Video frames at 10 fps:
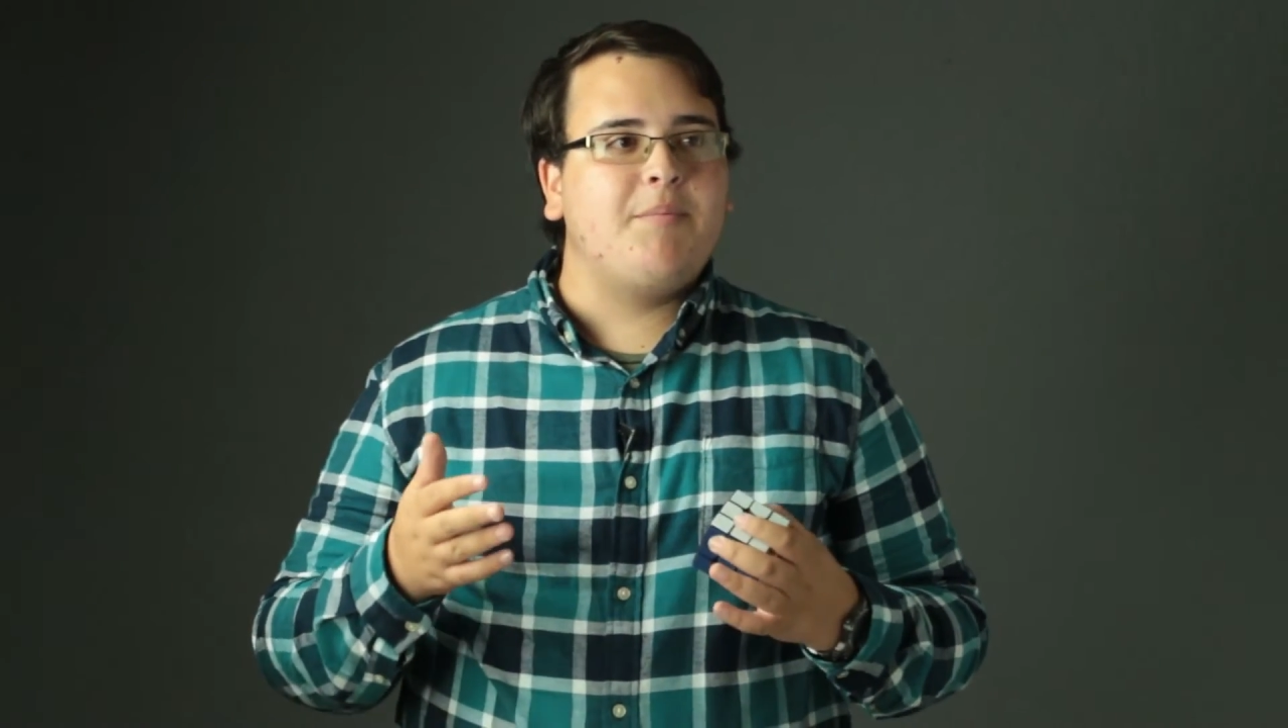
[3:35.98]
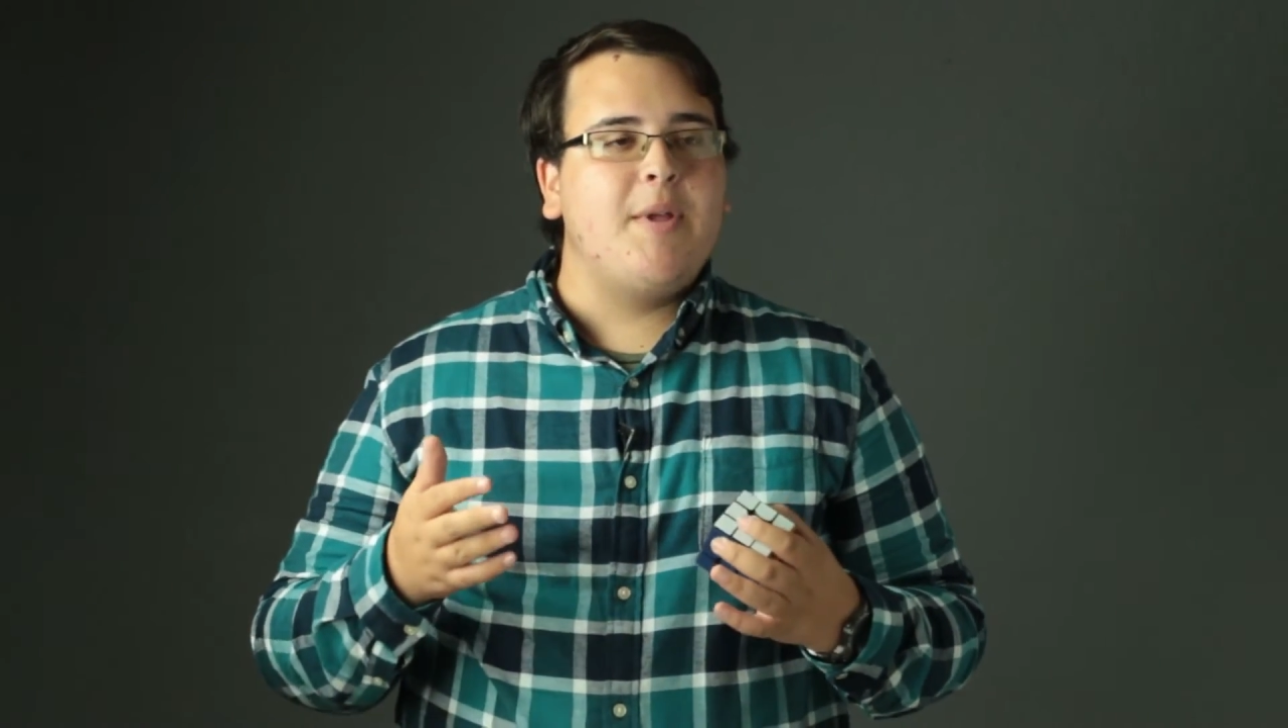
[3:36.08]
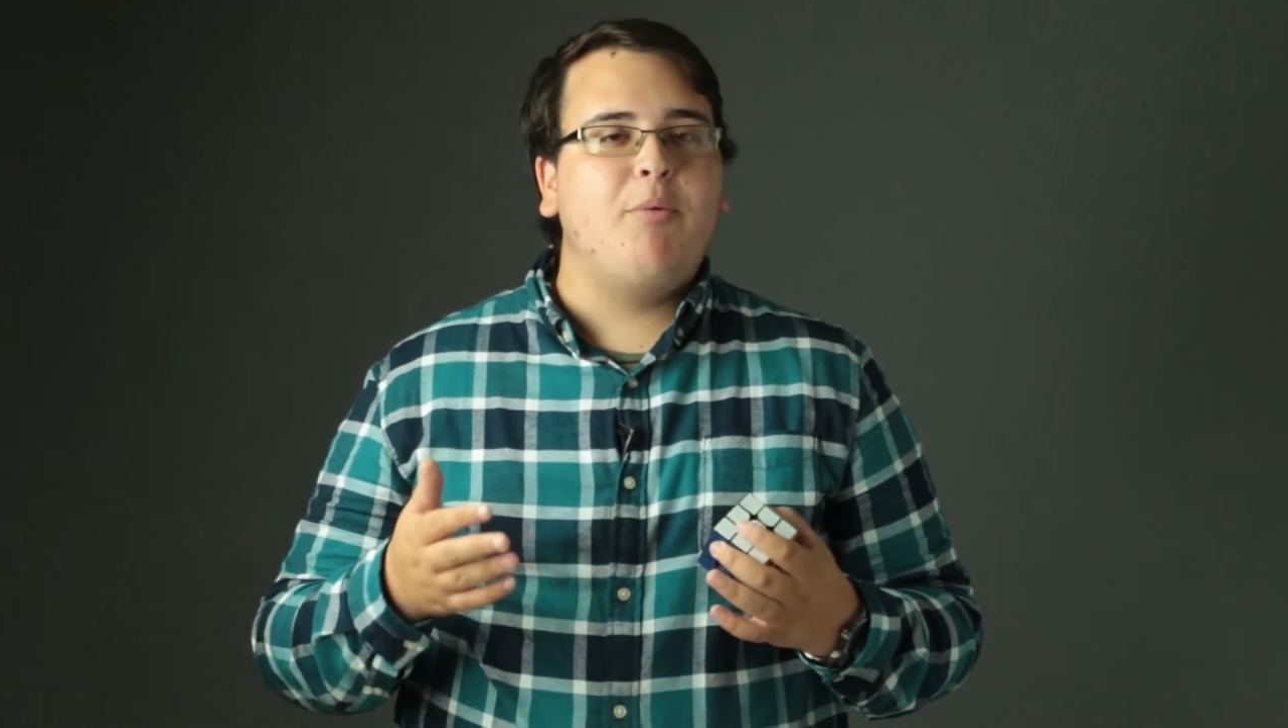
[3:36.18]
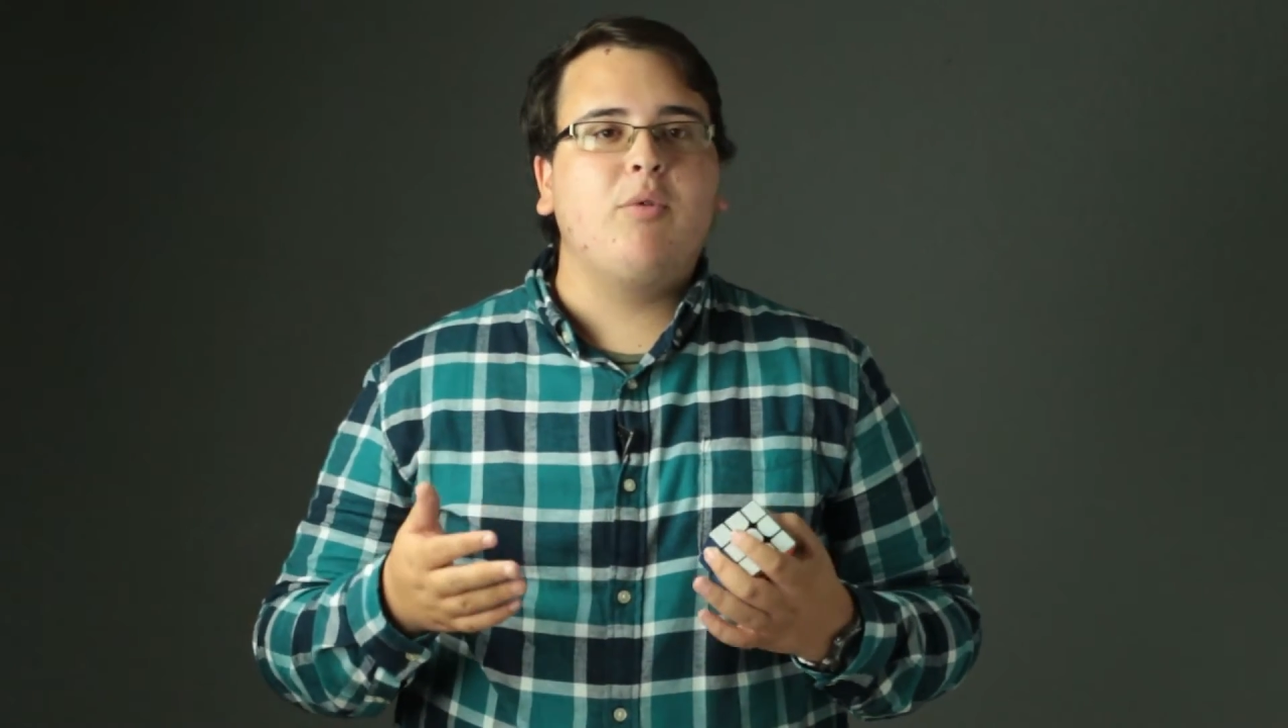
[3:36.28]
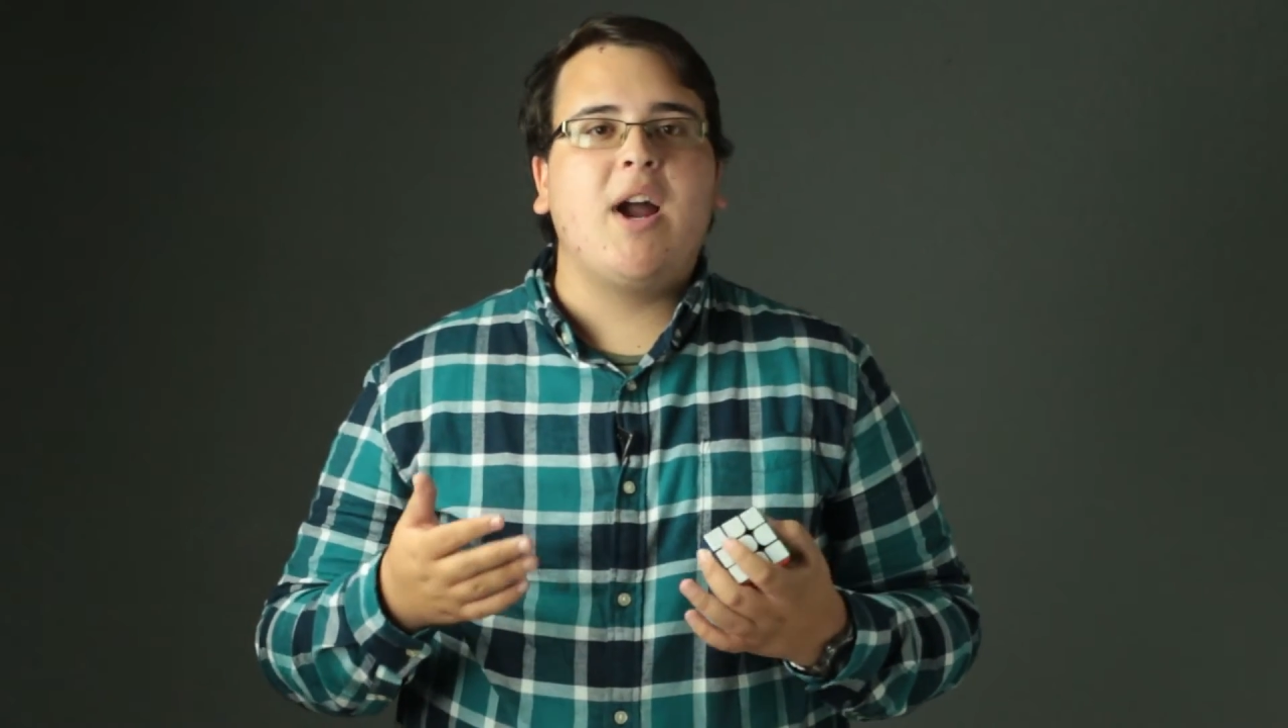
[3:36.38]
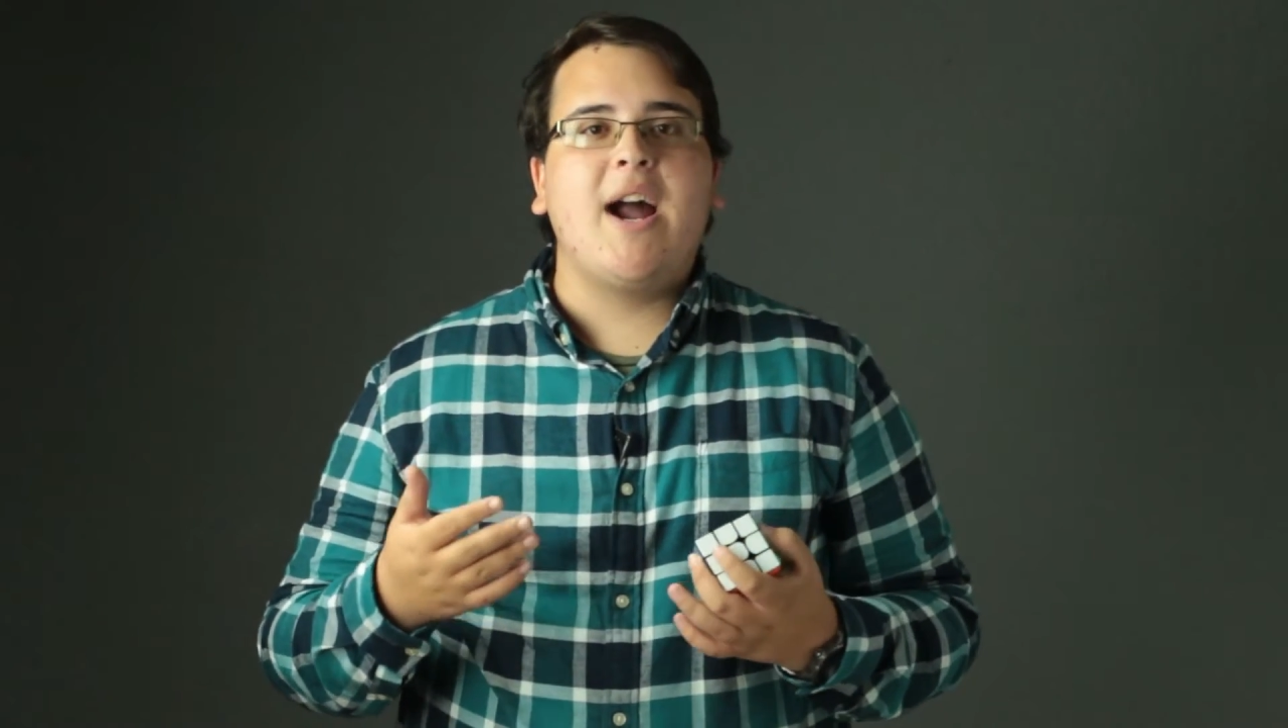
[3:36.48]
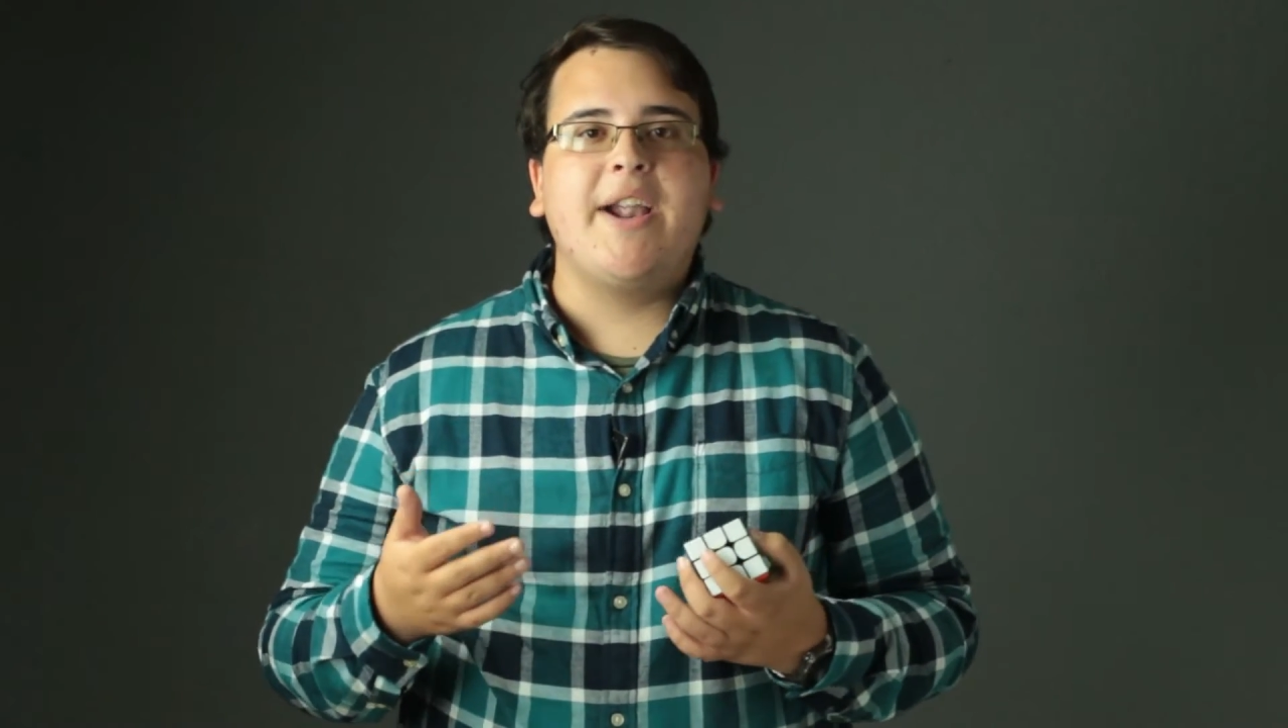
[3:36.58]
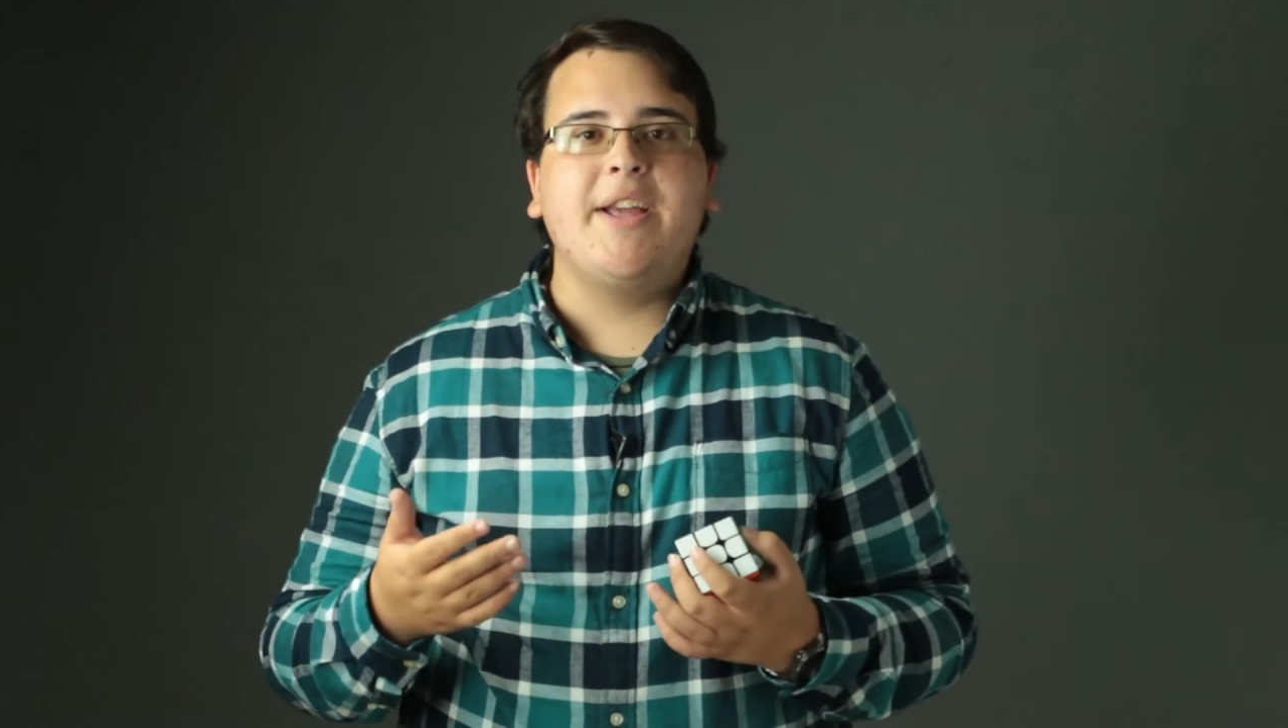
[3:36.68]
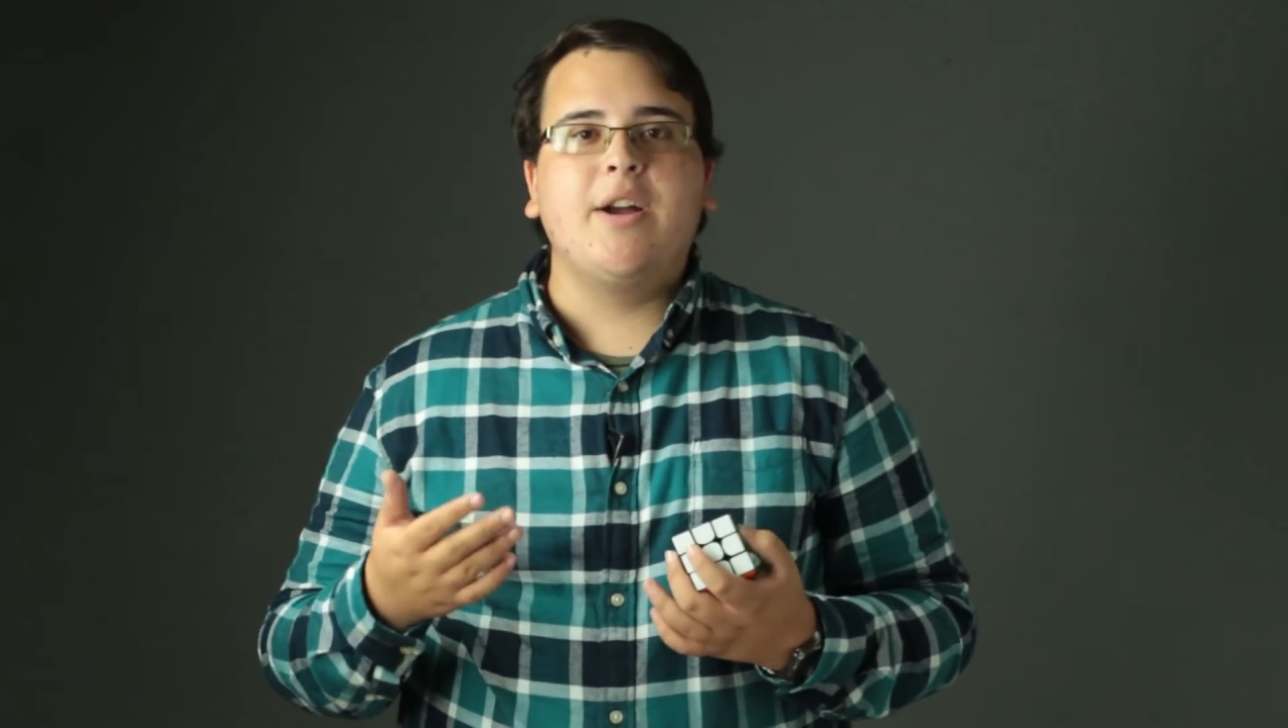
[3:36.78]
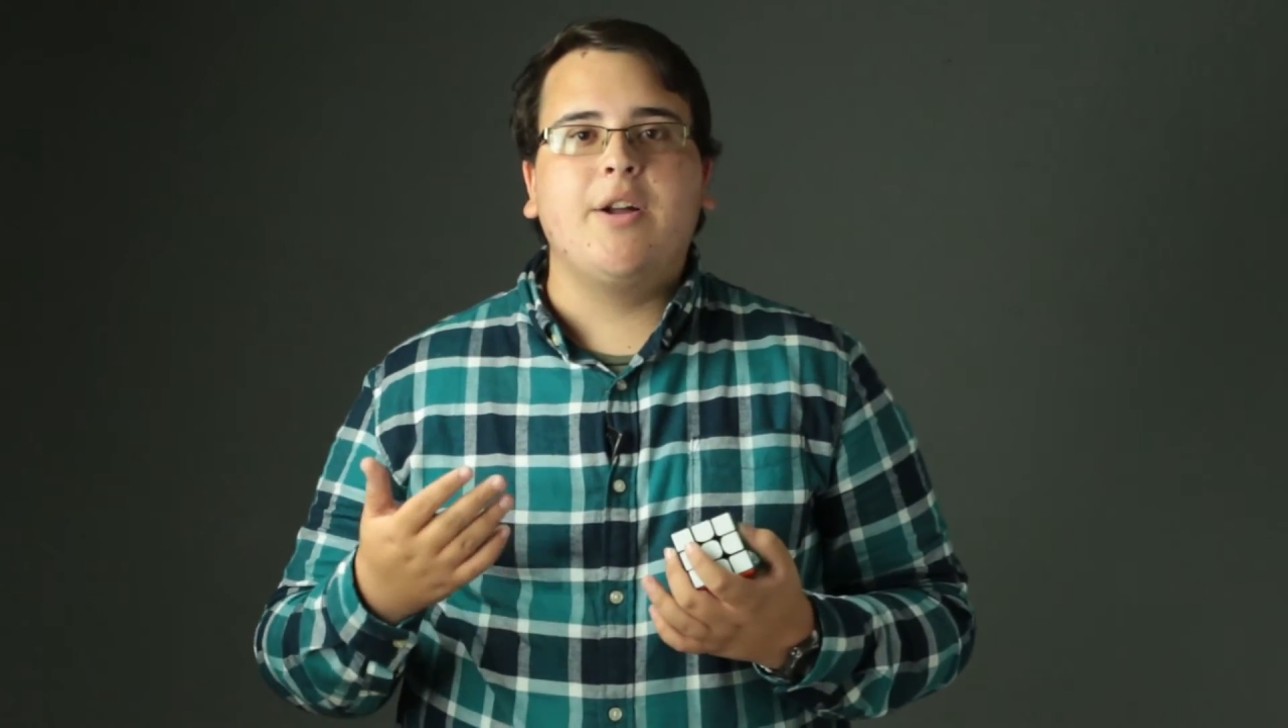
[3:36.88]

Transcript: People were hiding